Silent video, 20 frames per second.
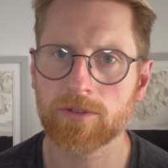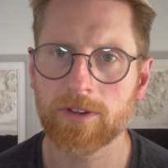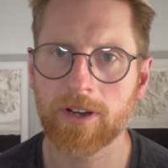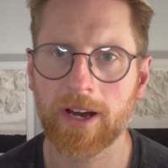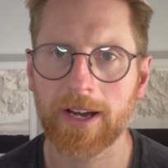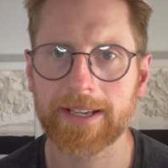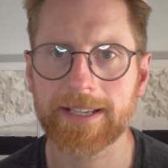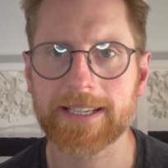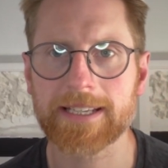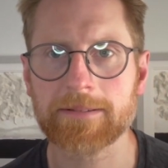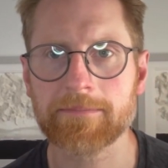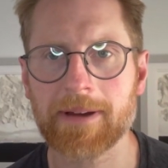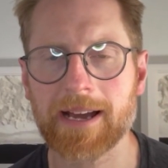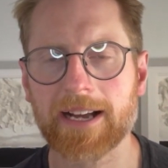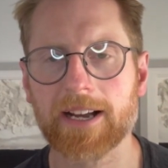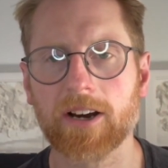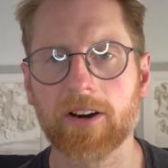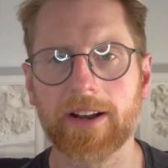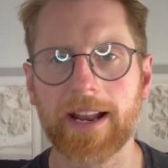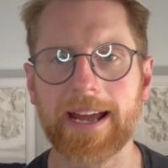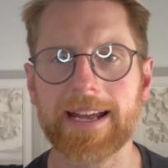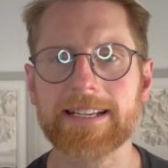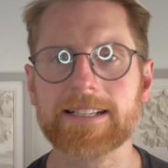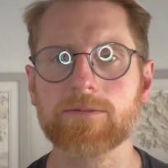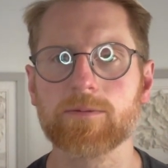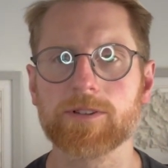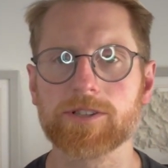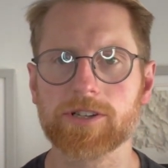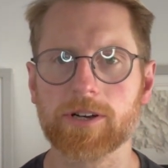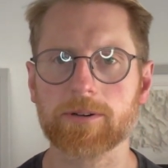Nike Metcon 8,
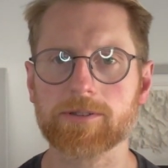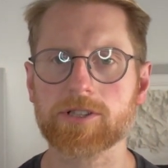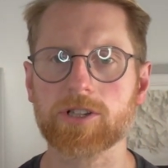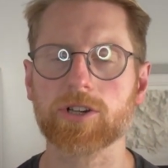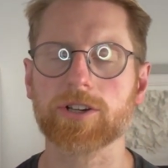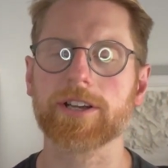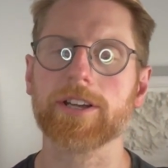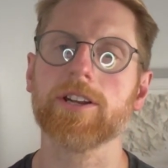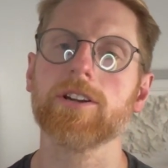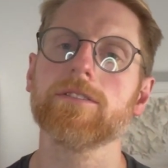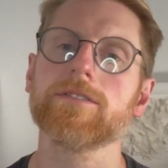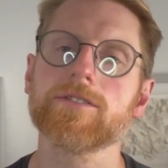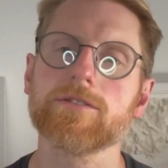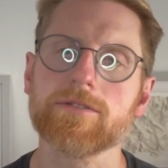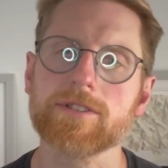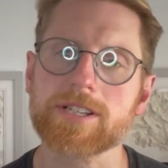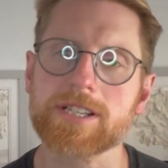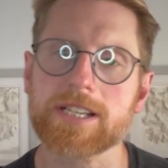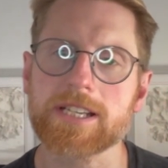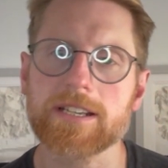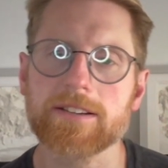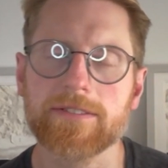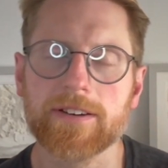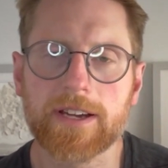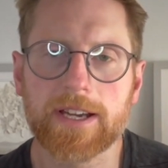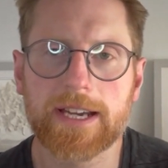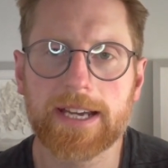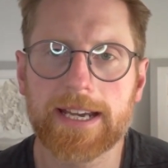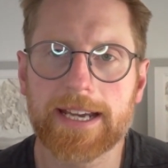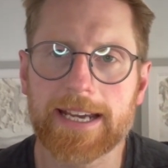which I was lucky enough to receive
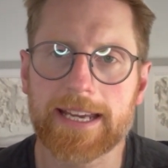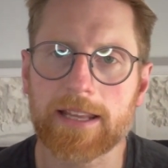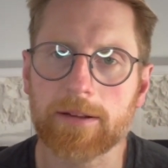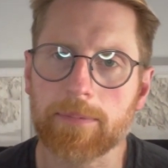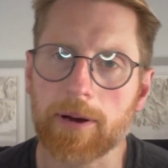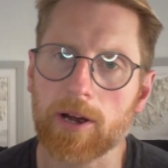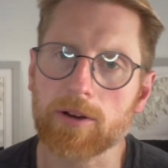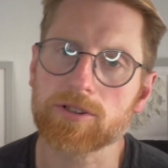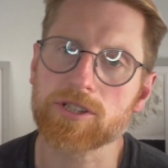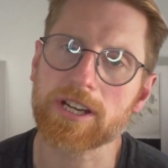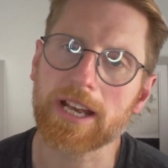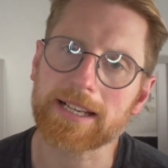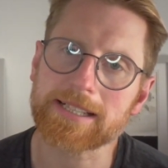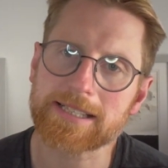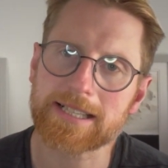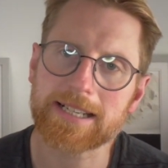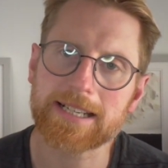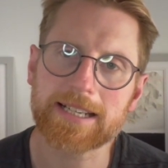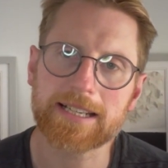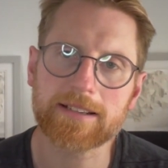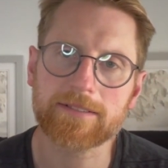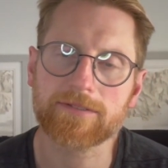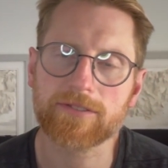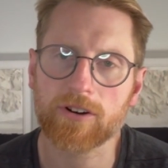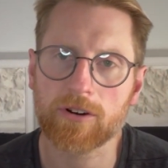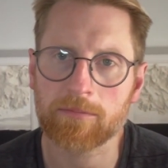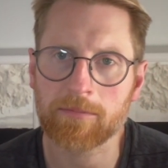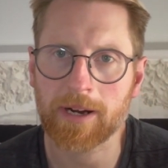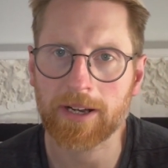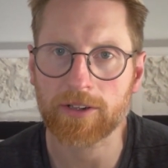in the post yesterday
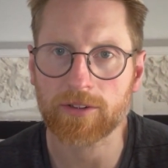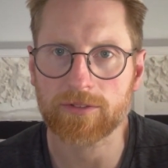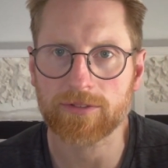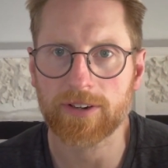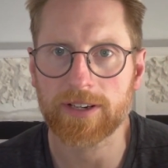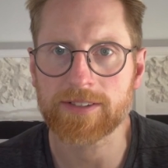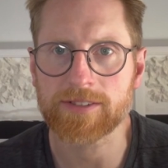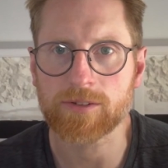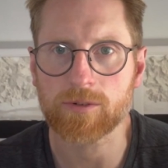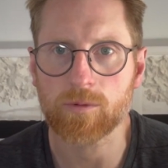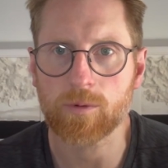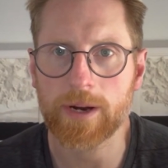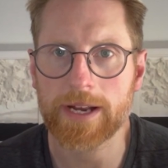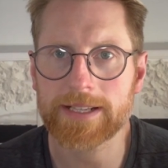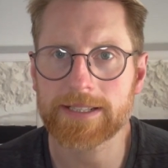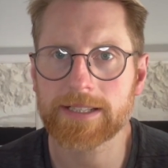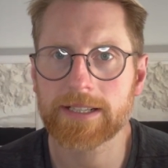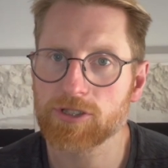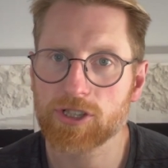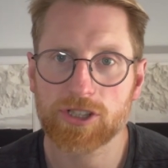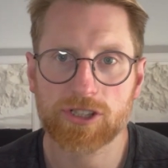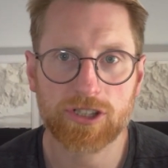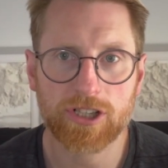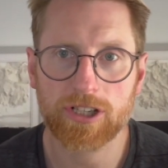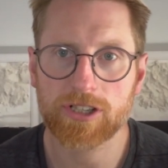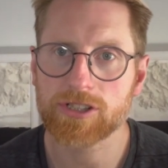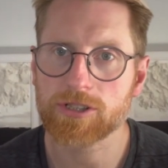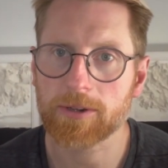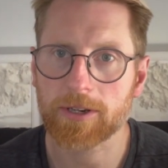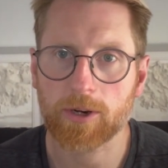from my good friends at Wit. Just going
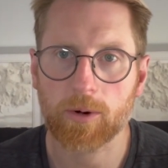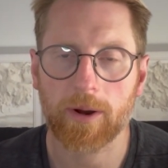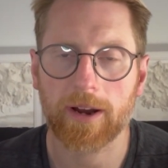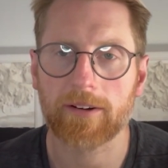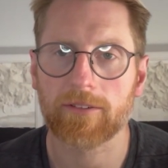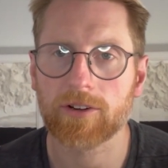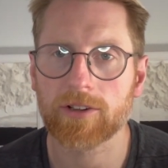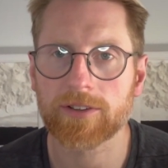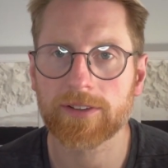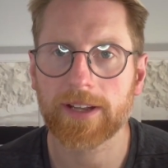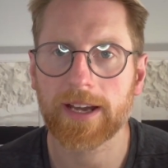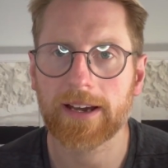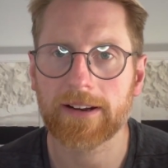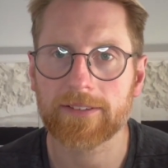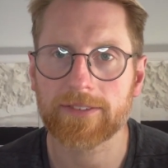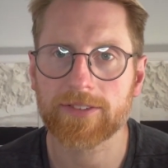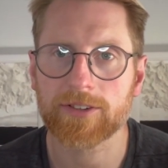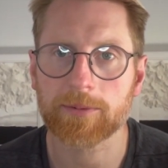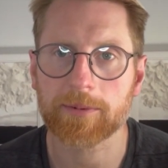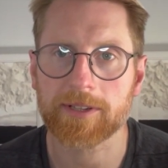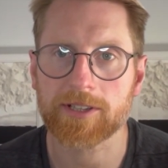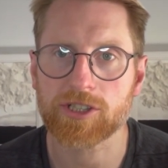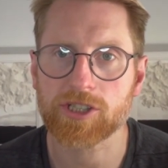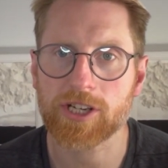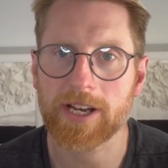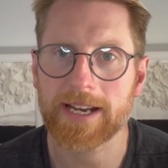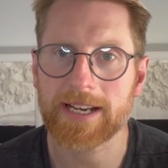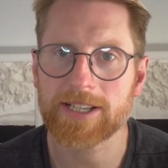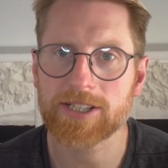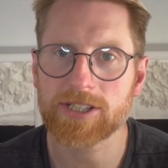to do a quick rundown of some of the
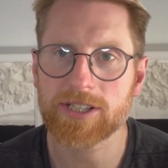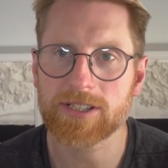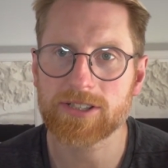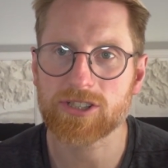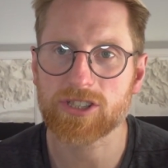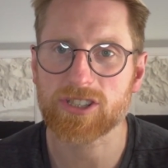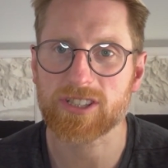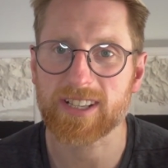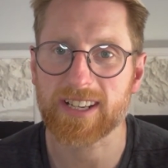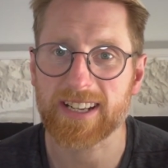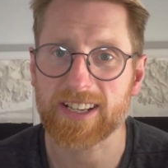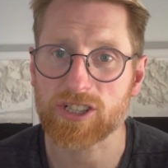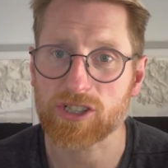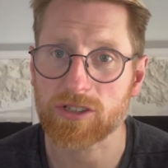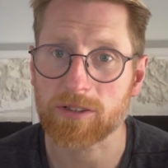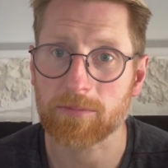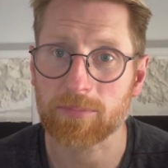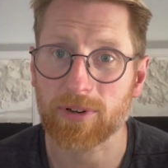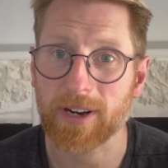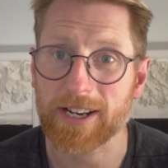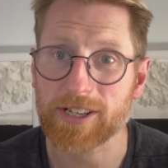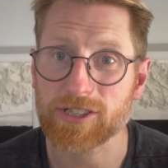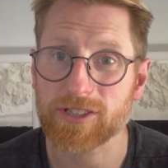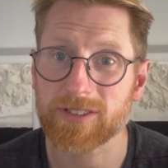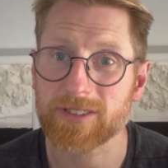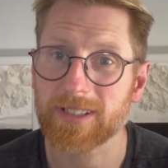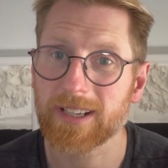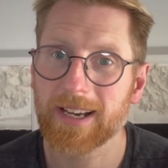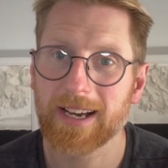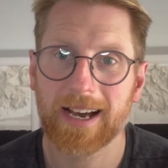changes, just initial
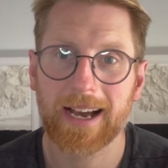impressions.